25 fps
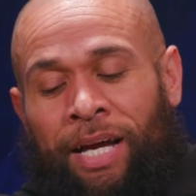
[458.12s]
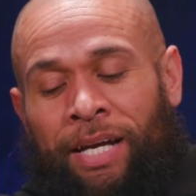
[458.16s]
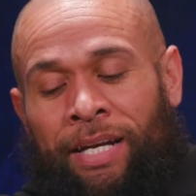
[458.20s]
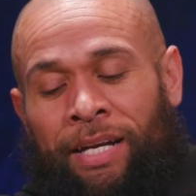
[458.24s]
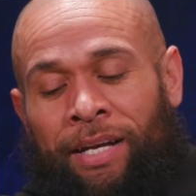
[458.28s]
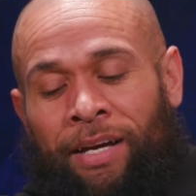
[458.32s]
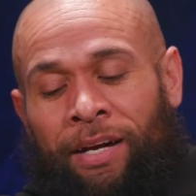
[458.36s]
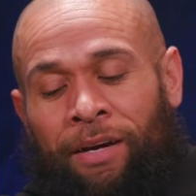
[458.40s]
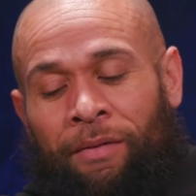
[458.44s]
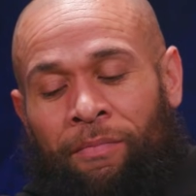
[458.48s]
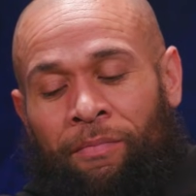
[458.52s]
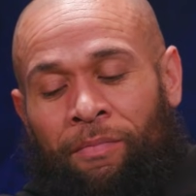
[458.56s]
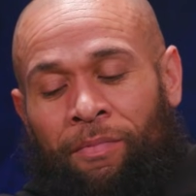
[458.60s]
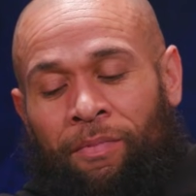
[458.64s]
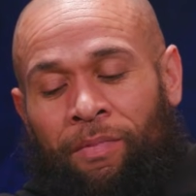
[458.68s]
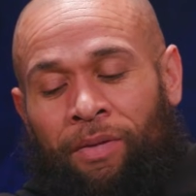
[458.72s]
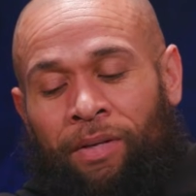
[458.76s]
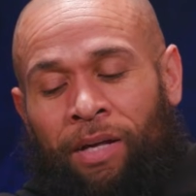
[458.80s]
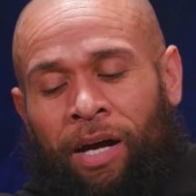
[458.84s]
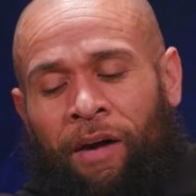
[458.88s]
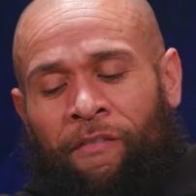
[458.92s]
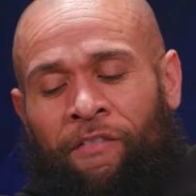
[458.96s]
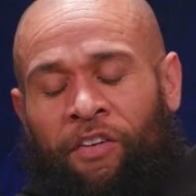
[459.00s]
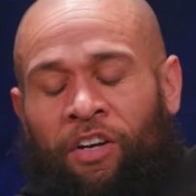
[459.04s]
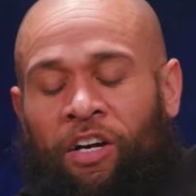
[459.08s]
And
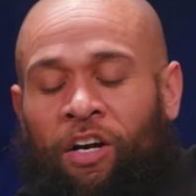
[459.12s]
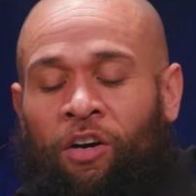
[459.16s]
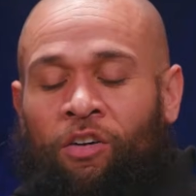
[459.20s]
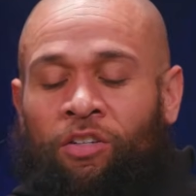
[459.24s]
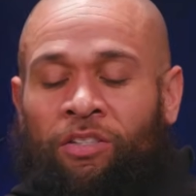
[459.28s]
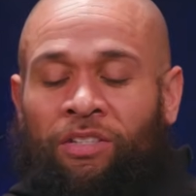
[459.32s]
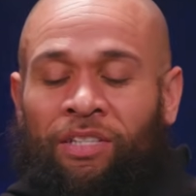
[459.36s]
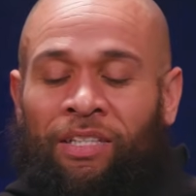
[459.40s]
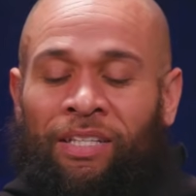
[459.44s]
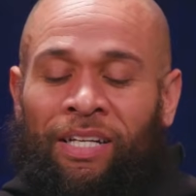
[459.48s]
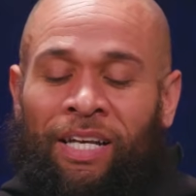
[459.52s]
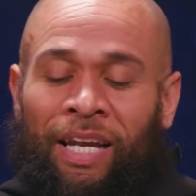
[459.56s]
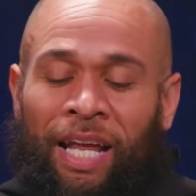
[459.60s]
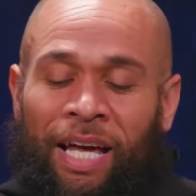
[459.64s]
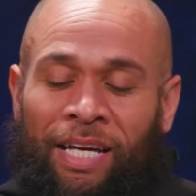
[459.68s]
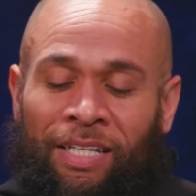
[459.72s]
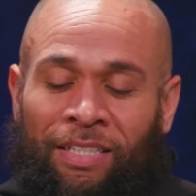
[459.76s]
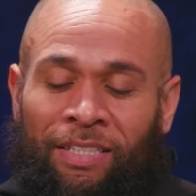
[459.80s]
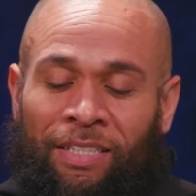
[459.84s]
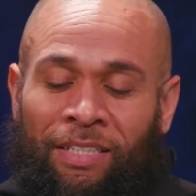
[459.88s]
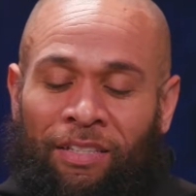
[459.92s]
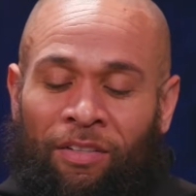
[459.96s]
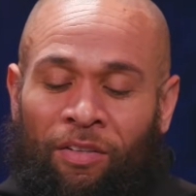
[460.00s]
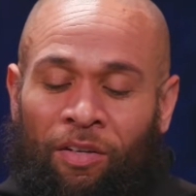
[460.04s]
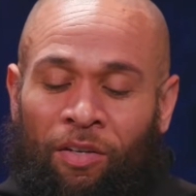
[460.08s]
I think I got
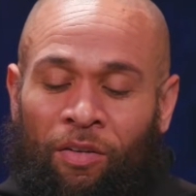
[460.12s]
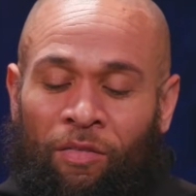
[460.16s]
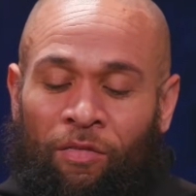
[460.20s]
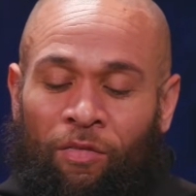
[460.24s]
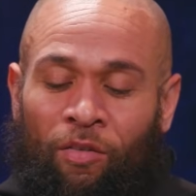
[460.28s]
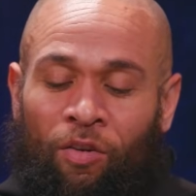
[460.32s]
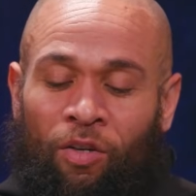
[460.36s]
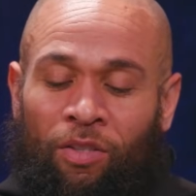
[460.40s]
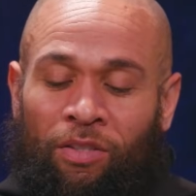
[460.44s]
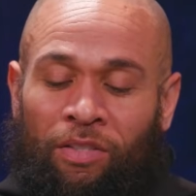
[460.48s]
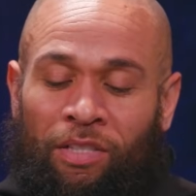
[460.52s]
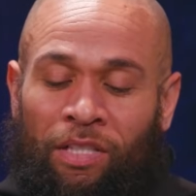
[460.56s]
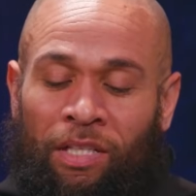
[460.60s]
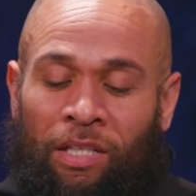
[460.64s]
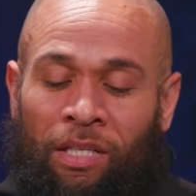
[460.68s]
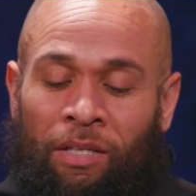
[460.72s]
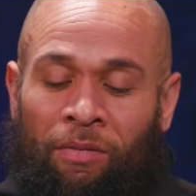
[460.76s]
selected for the